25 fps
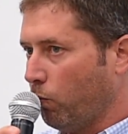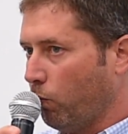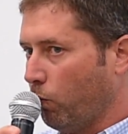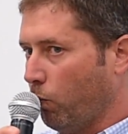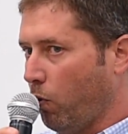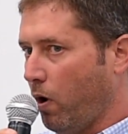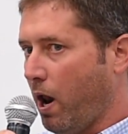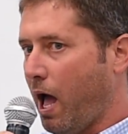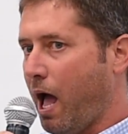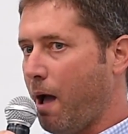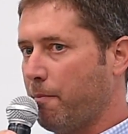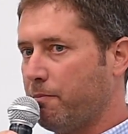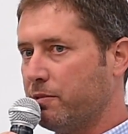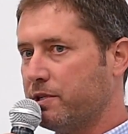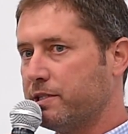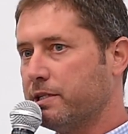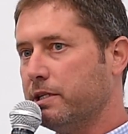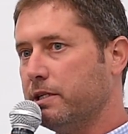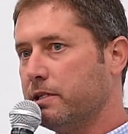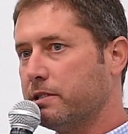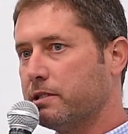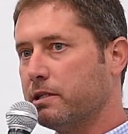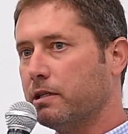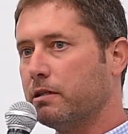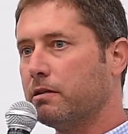What happens
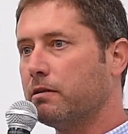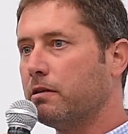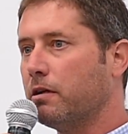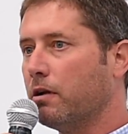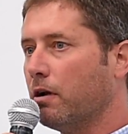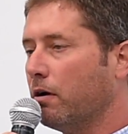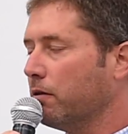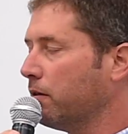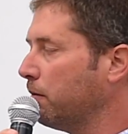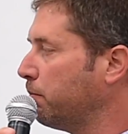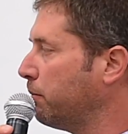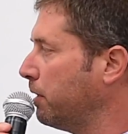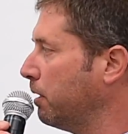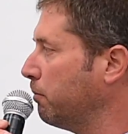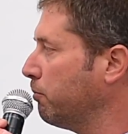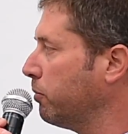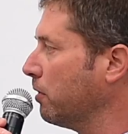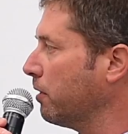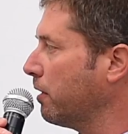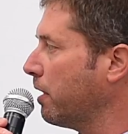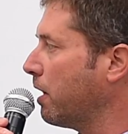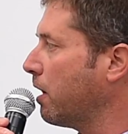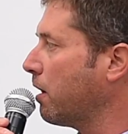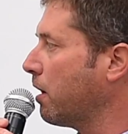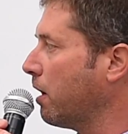is that, you know, the
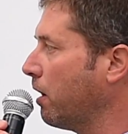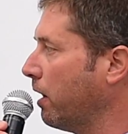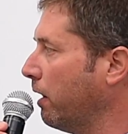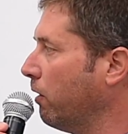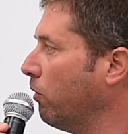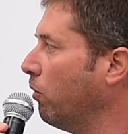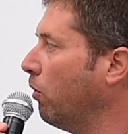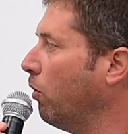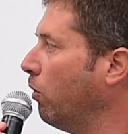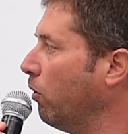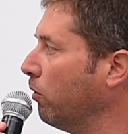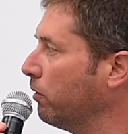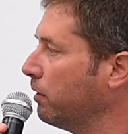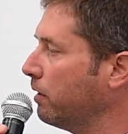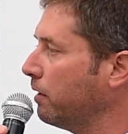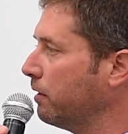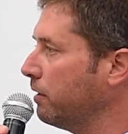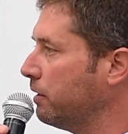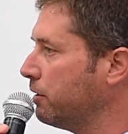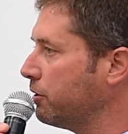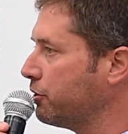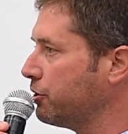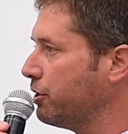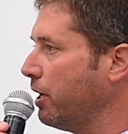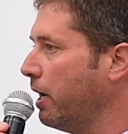people that are holding
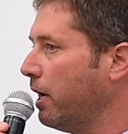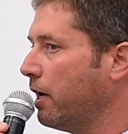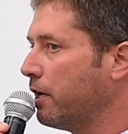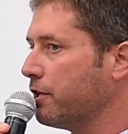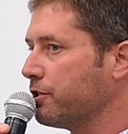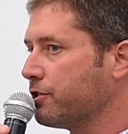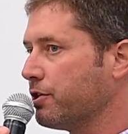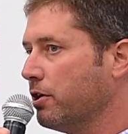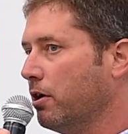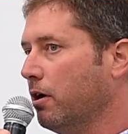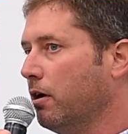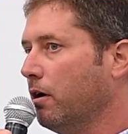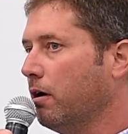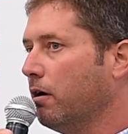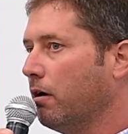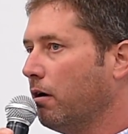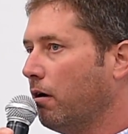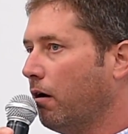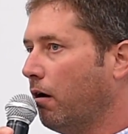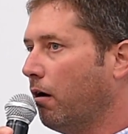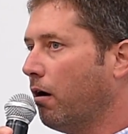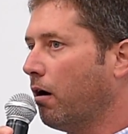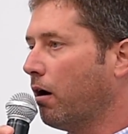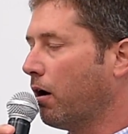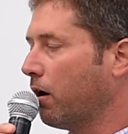their shares
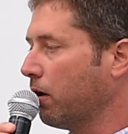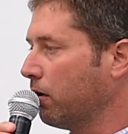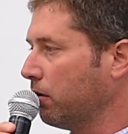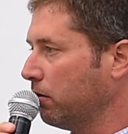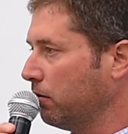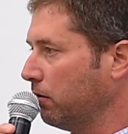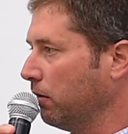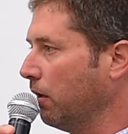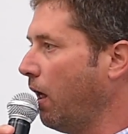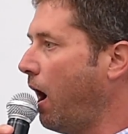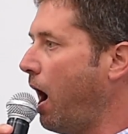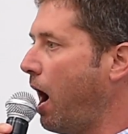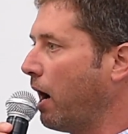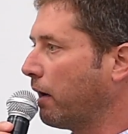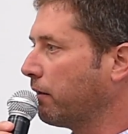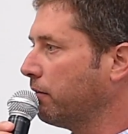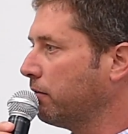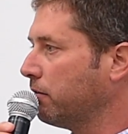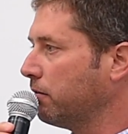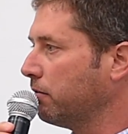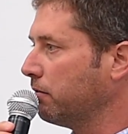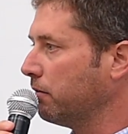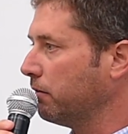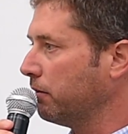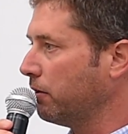are
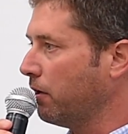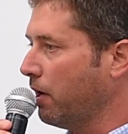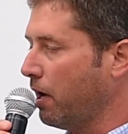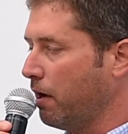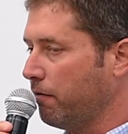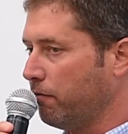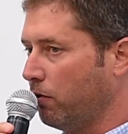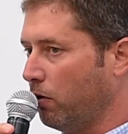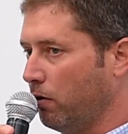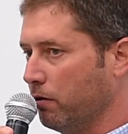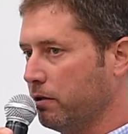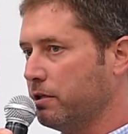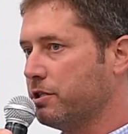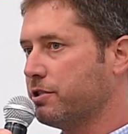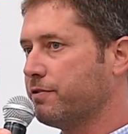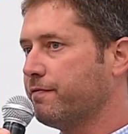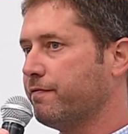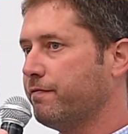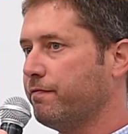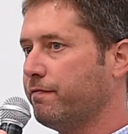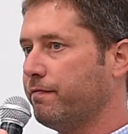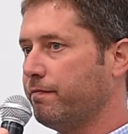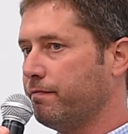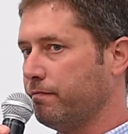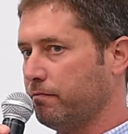locked. You have all these
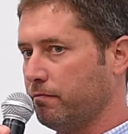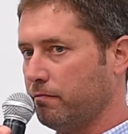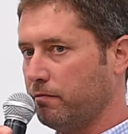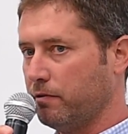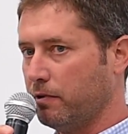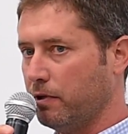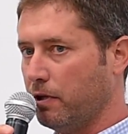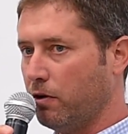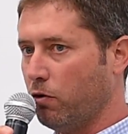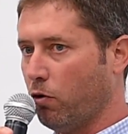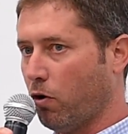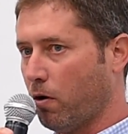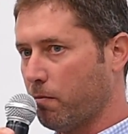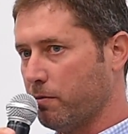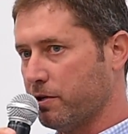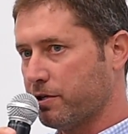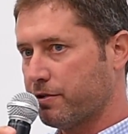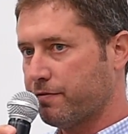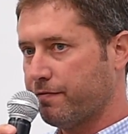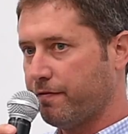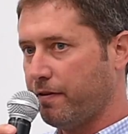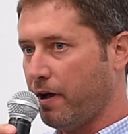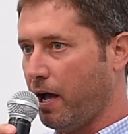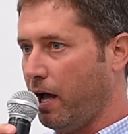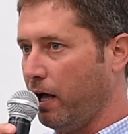enormous
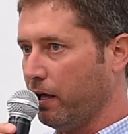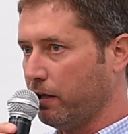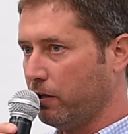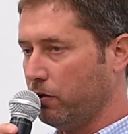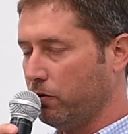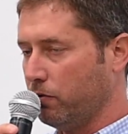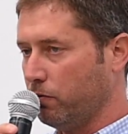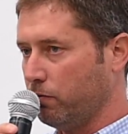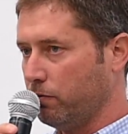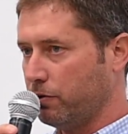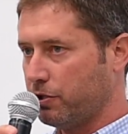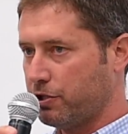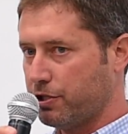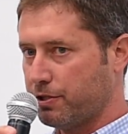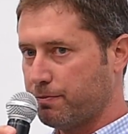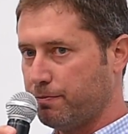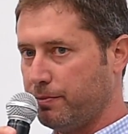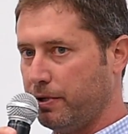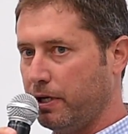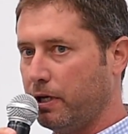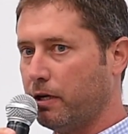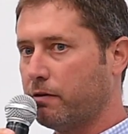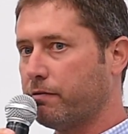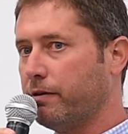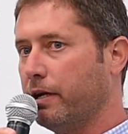value, which is
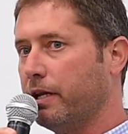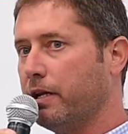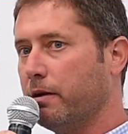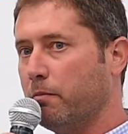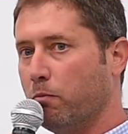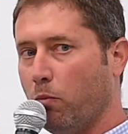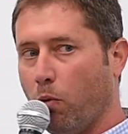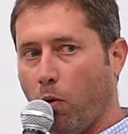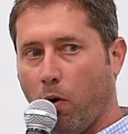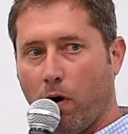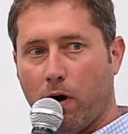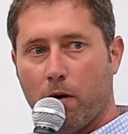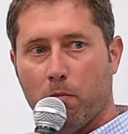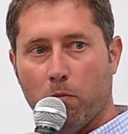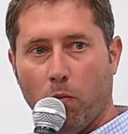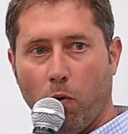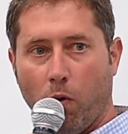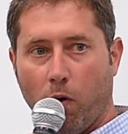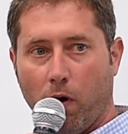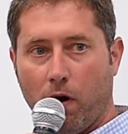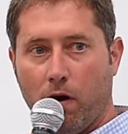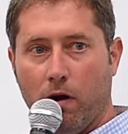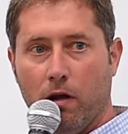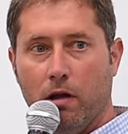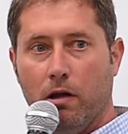being created more and
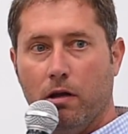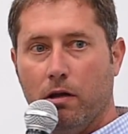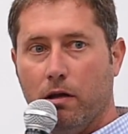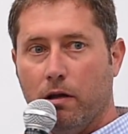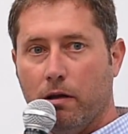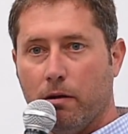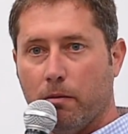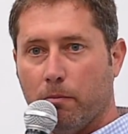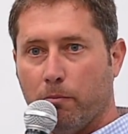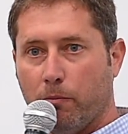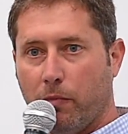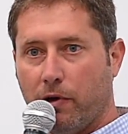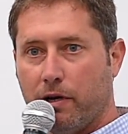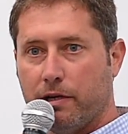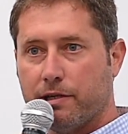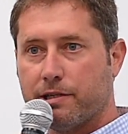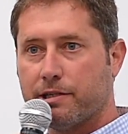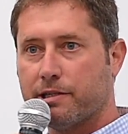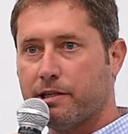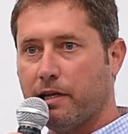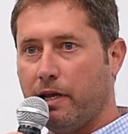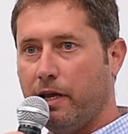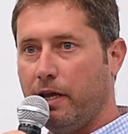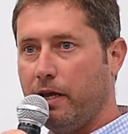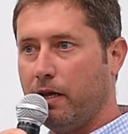more, but it's
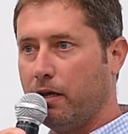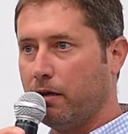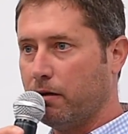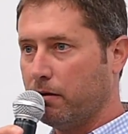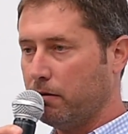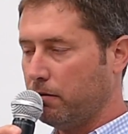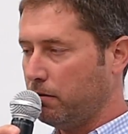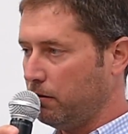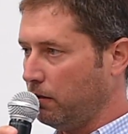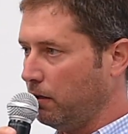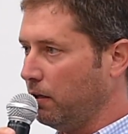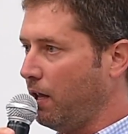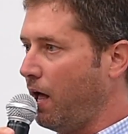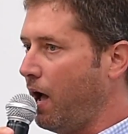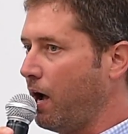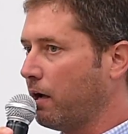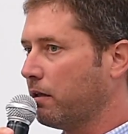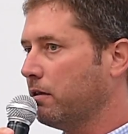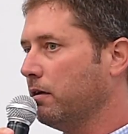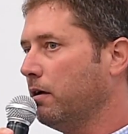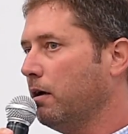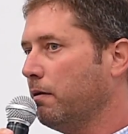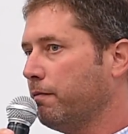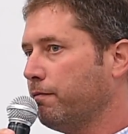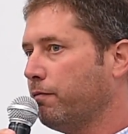staying
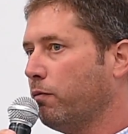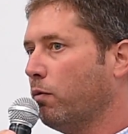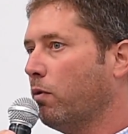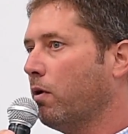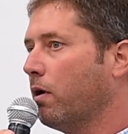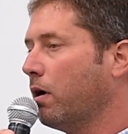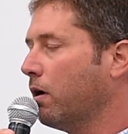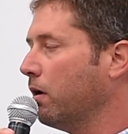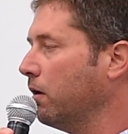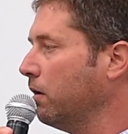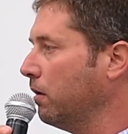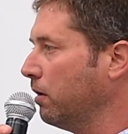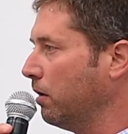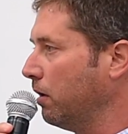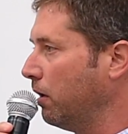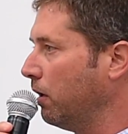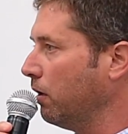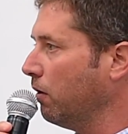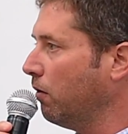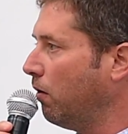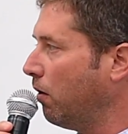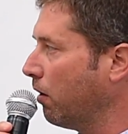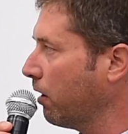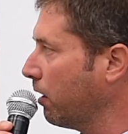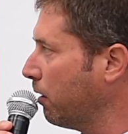locked up for a
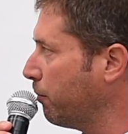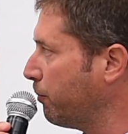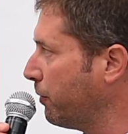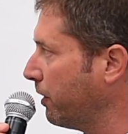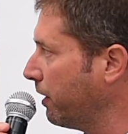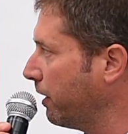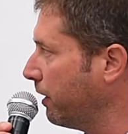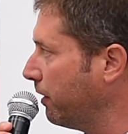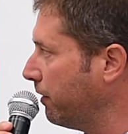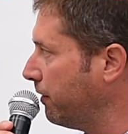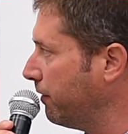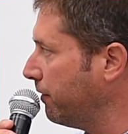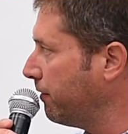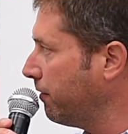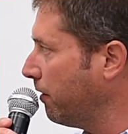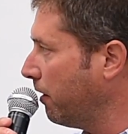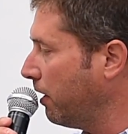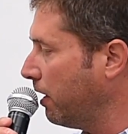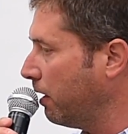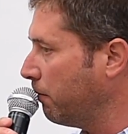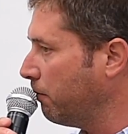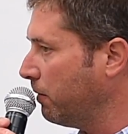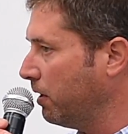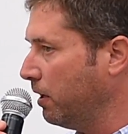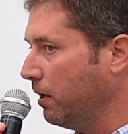longer period of
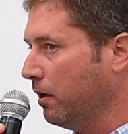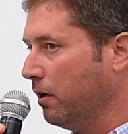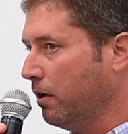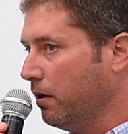time.